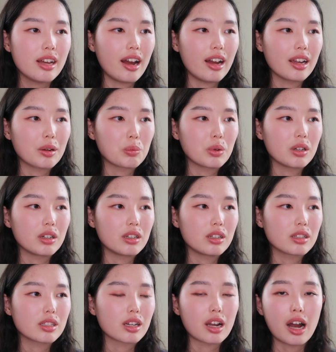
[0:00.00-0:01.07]
I
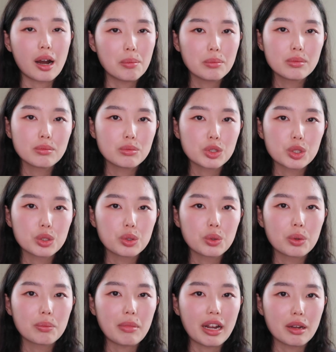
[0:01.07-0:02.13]
would succumb to
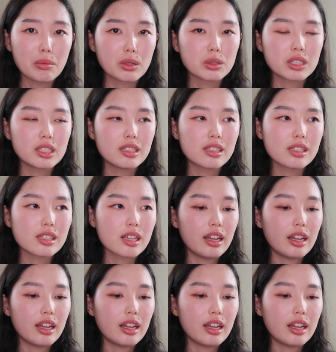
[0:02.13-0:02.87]
my emotions.